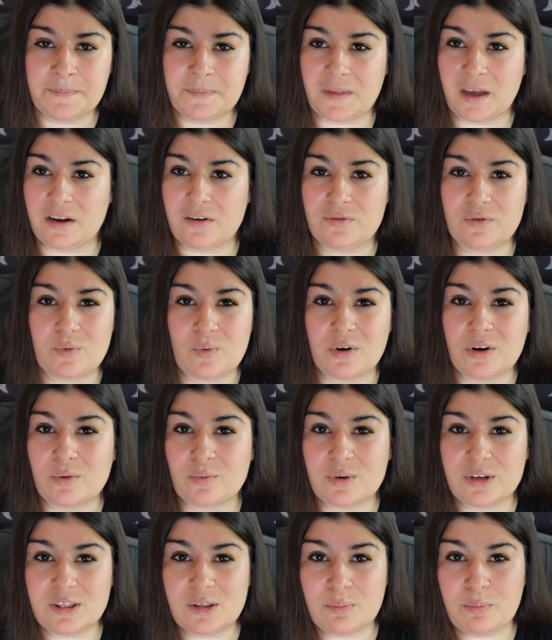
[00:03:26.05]
And if you want to
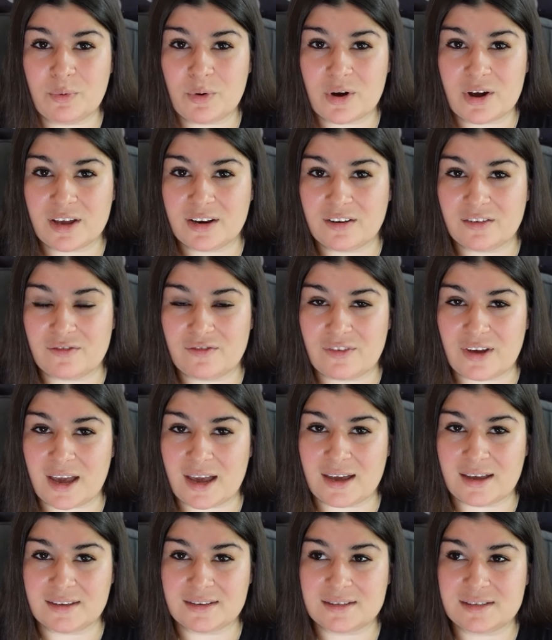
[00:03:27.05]
read the book in
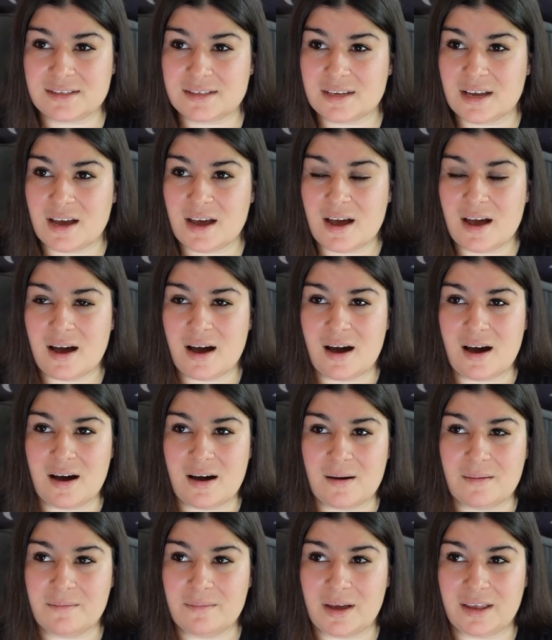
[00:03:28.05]
advance
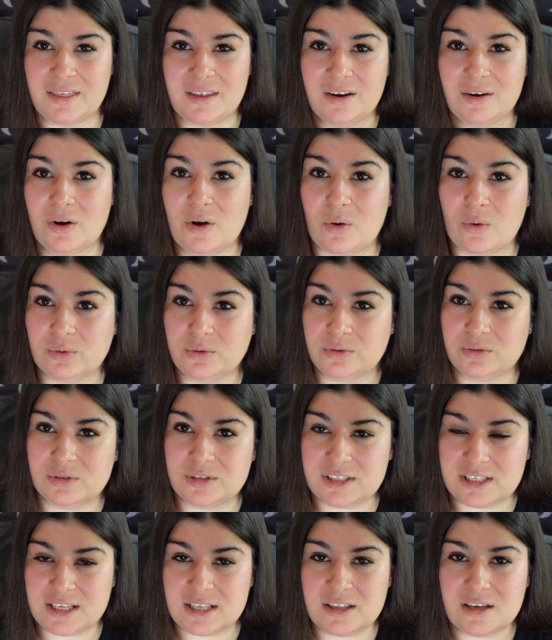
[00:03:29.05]
and then go to
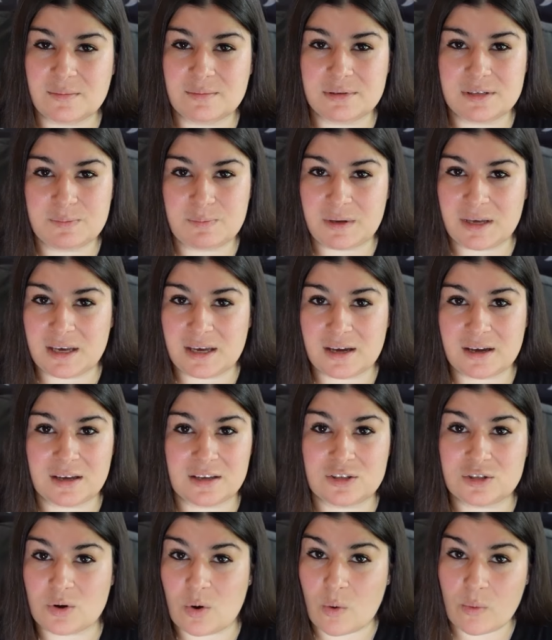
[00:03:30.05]
see them speak,
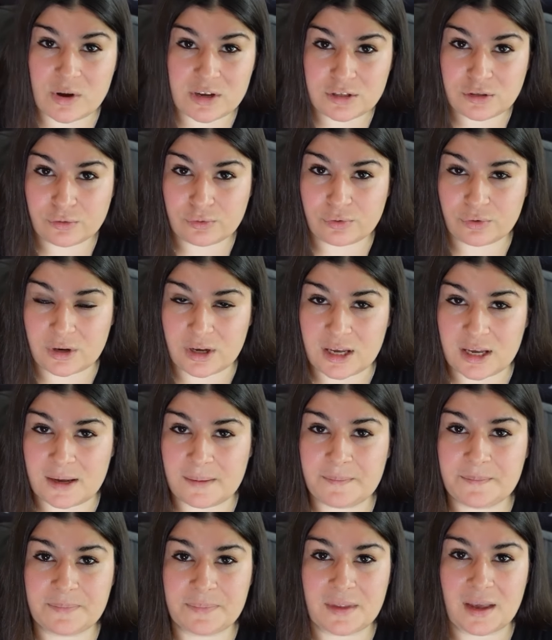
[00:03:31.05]
it's always free.